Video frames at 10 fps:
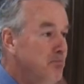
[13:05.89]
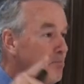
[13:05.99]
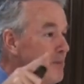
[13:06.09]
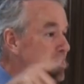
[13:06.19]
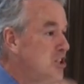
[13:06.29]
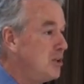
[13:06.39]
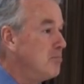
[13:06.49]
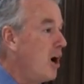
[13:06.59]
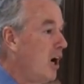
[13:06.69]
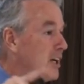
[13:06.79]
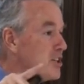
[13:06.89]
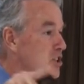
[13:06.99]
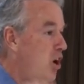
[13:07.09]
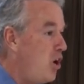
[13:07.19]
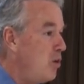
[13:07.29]
Mr. Market
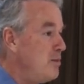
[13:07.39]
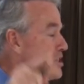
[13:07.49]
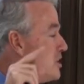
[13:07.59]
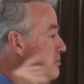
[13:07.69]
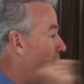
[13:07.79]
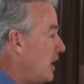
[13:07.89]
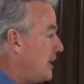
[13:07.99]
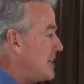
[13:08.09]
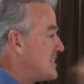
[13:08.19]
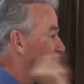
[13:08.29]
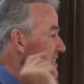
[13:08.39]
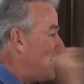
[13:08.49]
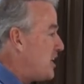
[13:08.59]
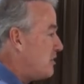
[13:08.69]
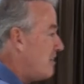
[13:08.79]
is all Mr. Market is a
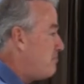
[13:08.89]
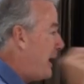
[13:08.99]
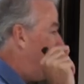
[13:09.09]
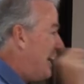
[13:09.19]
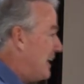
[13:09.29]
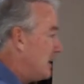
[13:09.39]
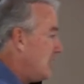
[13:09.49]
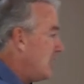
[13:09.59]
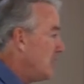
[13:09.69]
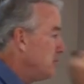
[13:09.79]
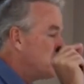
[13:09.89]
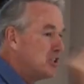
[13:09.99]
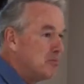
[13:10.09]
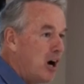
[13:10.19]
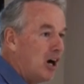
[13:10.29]
seeker of pain.
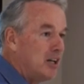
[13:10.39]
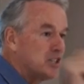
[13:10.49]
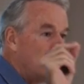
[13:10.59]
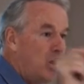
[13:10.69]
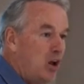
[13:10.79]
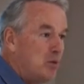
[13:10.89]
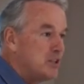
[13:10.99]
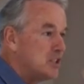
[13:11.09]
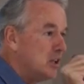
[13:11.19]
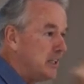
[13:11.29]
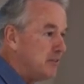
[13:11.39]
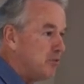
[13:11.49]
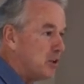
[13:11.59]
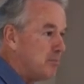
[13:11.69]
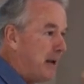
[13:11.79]
Mr. Market is always looking
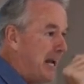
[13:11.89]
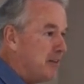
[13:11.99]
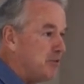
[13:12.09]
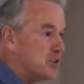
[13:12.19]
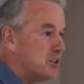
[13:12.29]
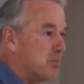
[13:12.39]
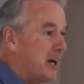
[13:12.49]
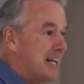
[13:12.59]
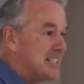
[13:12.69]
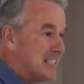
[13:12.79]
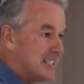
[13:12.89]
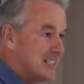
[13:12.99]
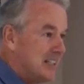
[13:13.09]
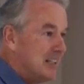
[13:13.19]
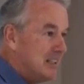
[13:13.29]
for the painful
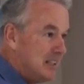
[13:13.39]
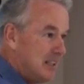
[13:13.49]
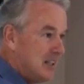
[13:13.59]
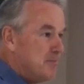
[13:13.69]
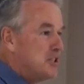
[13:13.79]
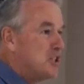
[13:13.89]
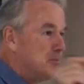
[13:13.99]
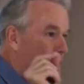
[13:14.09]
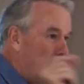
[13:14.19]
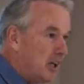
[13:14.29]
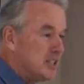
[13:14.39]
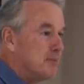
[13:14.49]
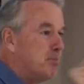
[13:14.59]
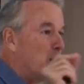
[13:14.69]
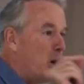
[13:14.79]
surprises. Mr. Market is
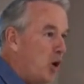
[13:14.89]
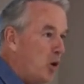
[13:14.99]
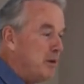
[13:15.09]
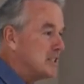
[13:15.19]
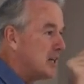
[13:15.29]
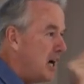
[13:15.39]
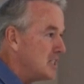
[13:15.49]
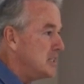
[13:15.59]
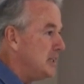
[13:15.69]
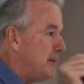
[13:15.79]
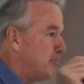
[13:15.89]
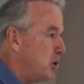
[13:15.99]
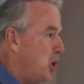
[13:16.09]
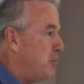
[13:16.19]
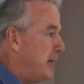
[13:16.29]
a probe. He's constantly
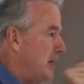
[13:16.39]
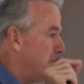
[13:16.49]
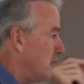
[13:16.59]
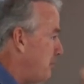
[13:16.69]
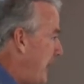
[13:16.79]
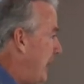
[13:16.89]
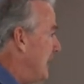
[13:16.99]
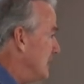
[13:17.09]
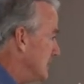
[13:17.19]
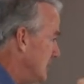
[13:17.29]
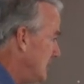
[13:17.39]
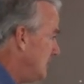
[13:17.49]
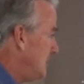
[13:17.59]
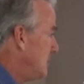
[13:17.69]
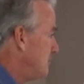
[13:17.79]
probing for pain,
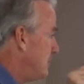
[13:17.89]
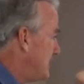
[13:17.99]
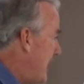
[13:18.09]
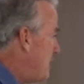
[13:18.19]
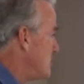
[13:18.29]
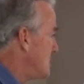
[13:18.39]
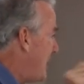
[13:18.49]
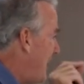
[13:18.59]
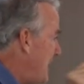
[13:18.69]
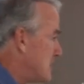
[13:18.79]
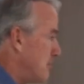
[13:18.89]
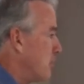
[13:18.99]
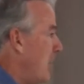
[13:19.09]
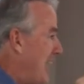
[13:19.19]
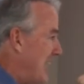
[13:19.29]
for downside
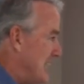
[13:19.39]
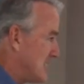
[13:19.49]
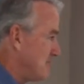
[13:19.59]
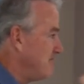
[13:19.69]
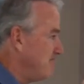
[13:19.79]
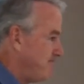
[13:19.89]
surprise.